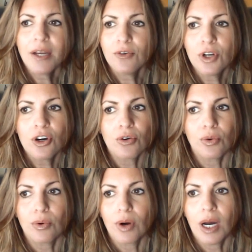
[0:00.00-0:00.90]
I don't
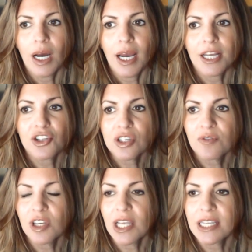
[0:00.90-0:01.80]
know. I
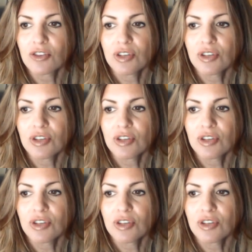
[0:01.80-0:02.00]
just feel like